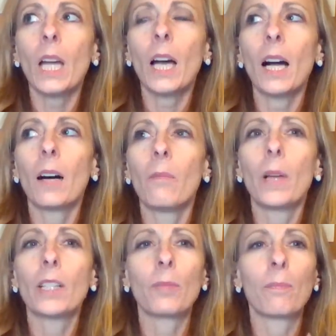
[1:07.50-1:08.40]
um,
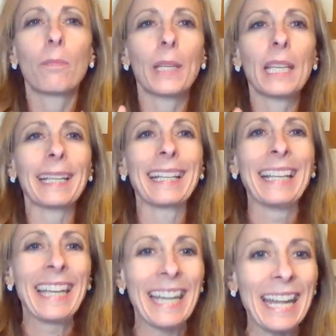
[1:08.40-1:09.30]
to be
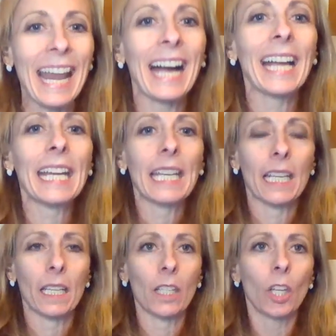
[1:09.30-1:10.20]

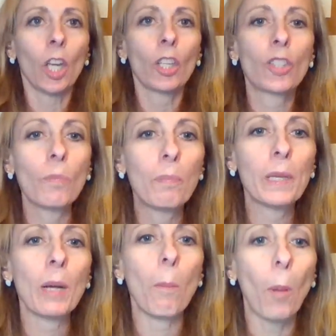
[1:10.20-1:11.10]
ignited to
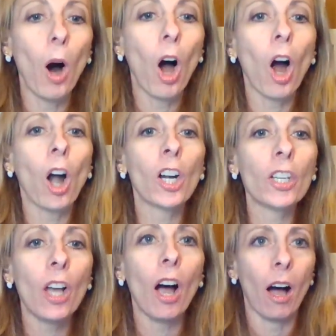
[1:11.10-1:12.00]
be a
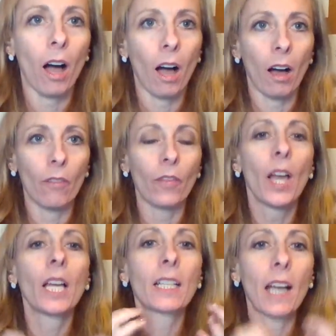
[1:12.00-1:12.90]
part of
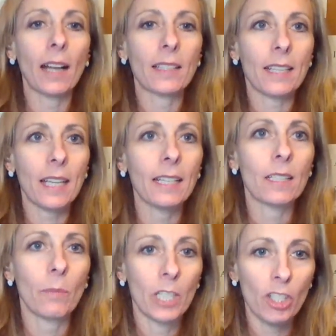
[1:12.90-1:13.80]
God's
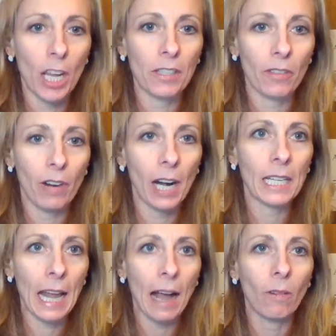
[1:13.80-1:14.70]
kingdom agenda
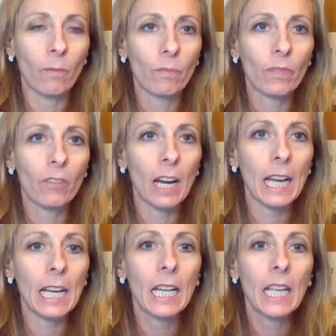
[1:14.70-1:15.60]
right now,
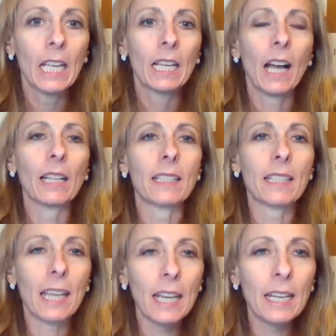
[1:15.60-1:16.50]
right? God's
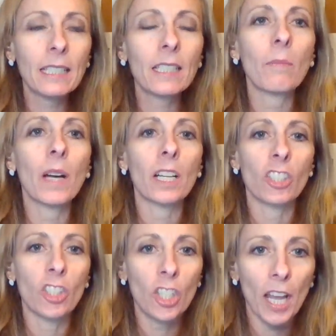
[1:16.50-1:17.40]
kingdom
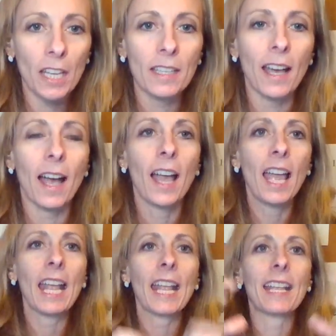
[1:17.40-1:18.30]
agenda
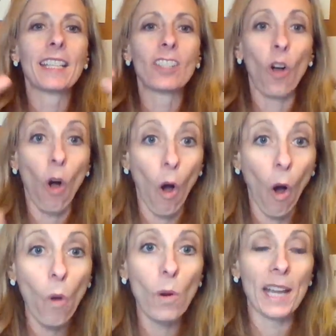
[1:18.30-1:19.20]
is
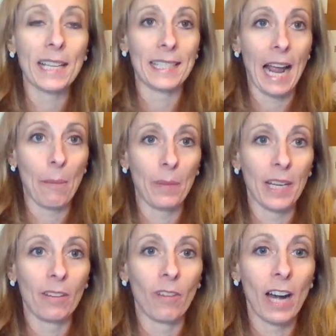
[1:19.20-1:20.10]
always
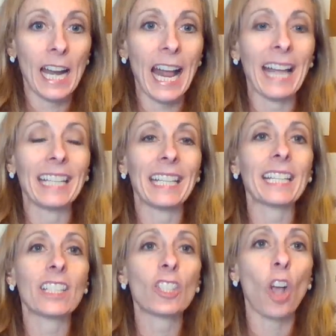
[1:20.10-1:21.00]
happening, right? And
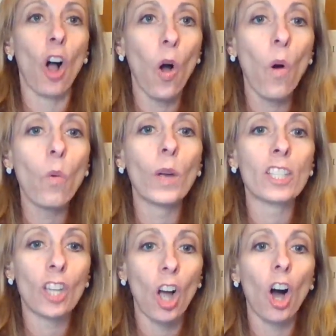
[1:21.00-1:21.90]
He is
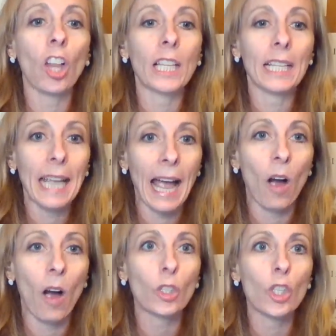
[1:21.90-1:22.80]
always calling
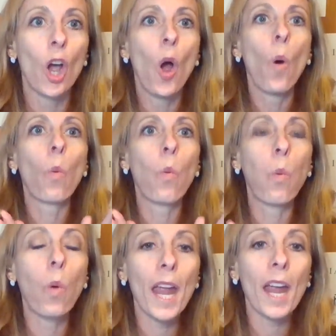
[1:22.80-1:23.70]
out,
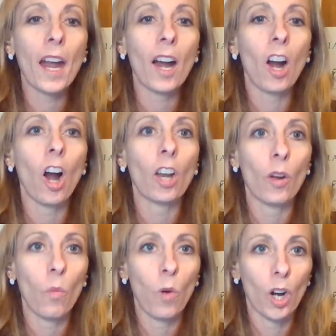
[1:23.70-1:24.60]
where are
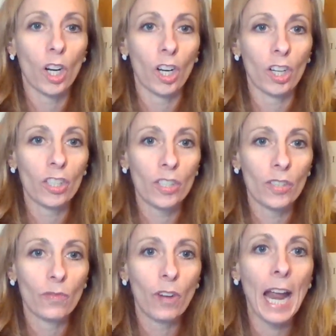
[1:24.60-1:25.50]
the
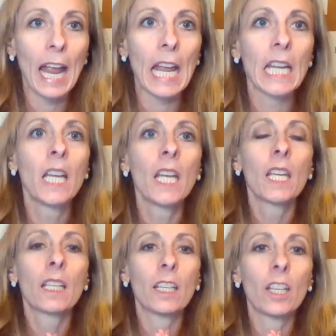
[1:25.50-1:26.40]
workers, right?
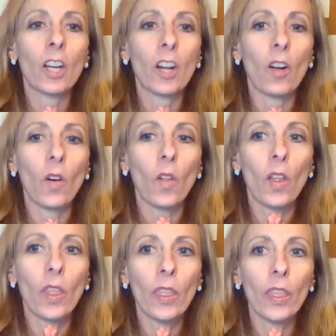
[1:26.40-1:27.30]
You know,
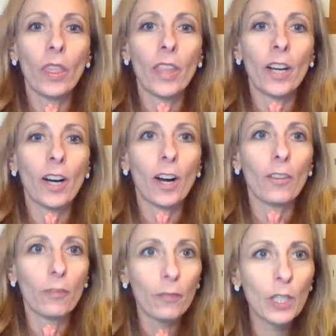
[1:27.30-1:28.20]
there
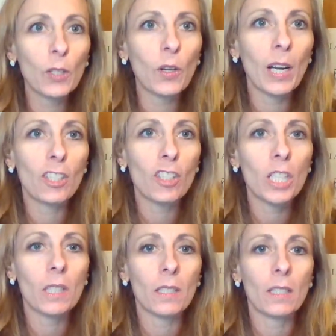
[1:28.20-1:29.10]
are few, as
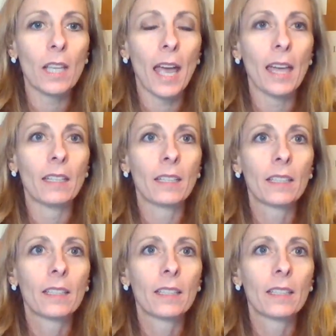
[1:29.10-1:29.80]
Jesus said,